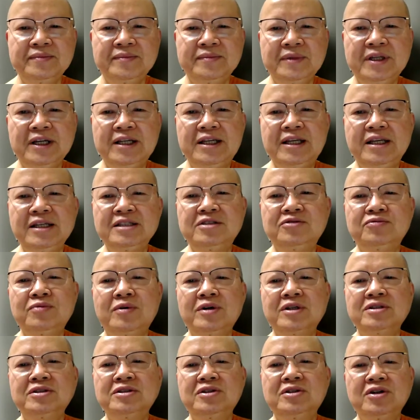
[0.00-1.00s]
The kids
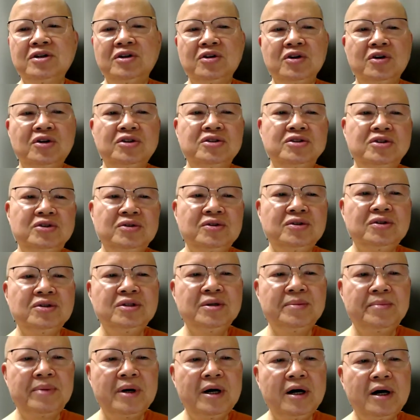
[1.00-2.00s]
want to go to
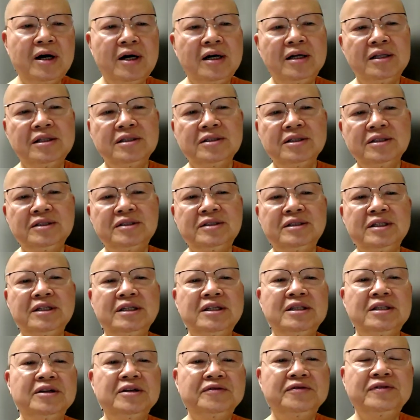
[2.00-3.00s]
the pond to
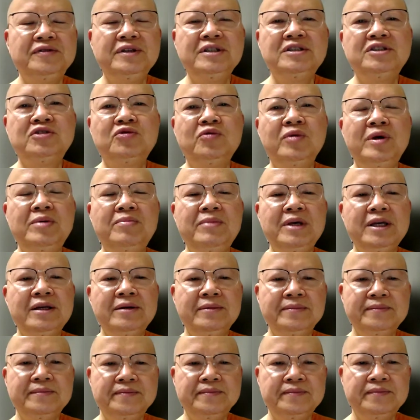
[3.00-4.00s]
see the fish
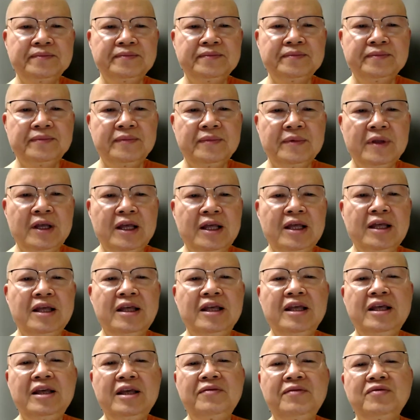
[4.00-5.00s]
swimming.
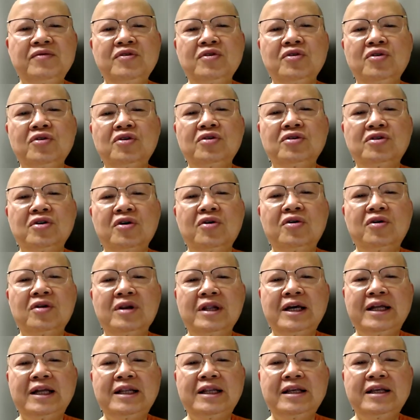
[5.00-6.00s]
If you don't
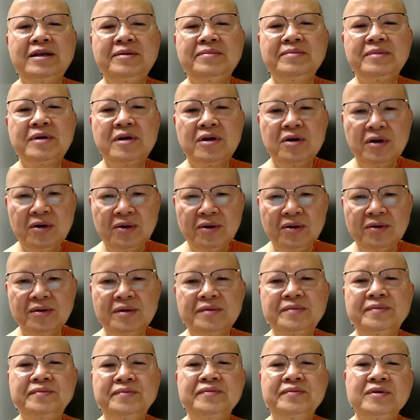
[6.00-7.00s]
let him
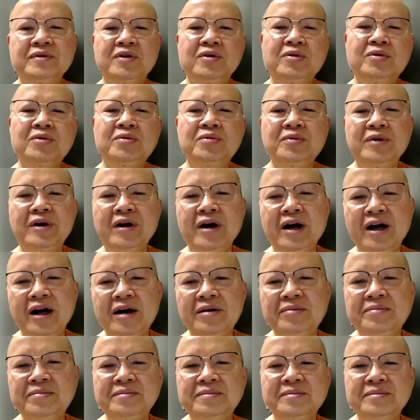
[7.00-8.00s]
go, you will
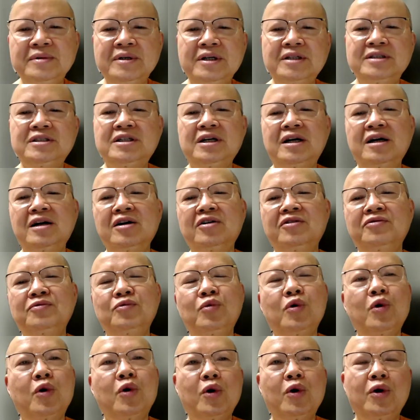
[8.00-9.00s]
have a tug of
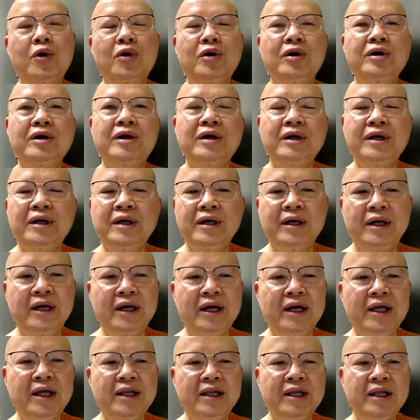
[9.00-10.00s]
war
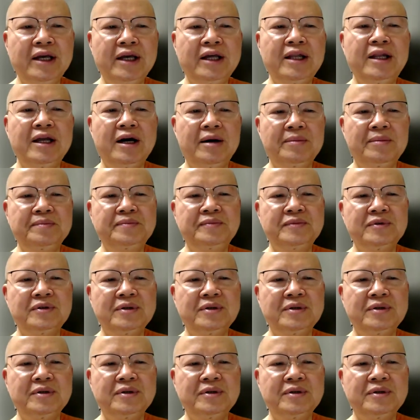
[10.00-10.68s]
and end up